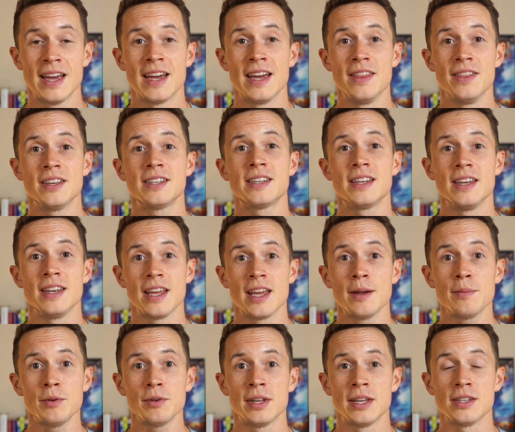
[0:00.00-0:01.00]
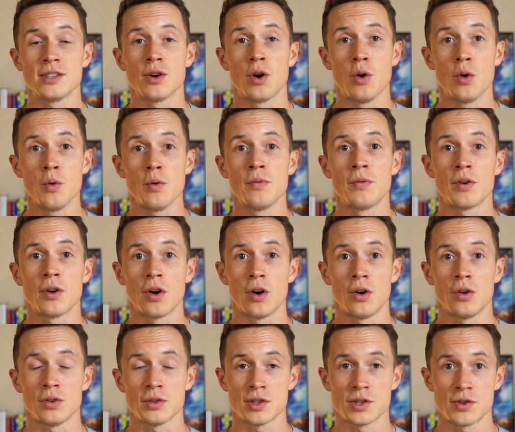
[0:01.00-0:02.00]
And this enabled his
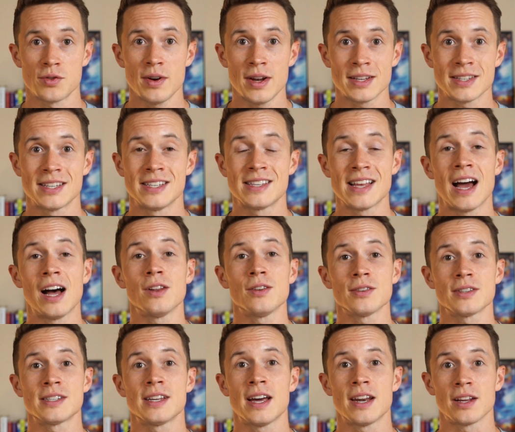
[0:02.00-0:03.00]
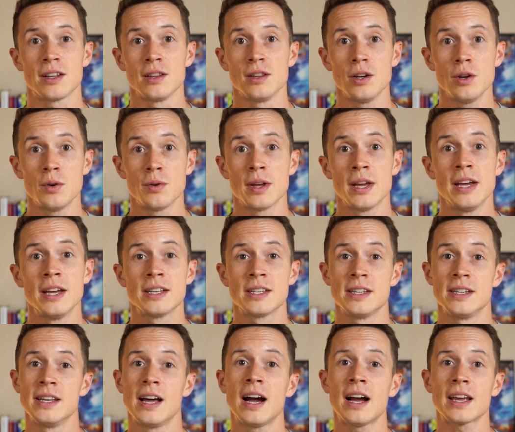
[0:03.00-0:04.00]
overall stress, his allostatic load,
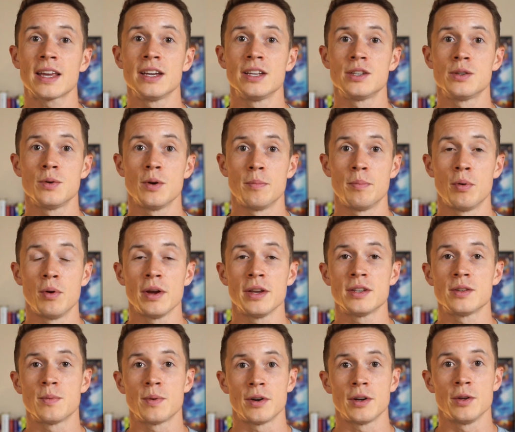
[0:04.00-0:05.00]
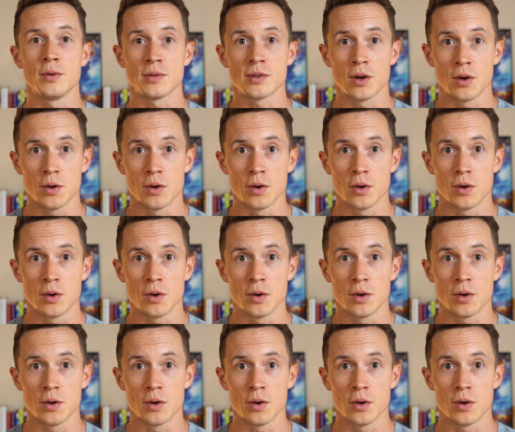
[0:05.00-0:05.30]
to not get to a point to where he was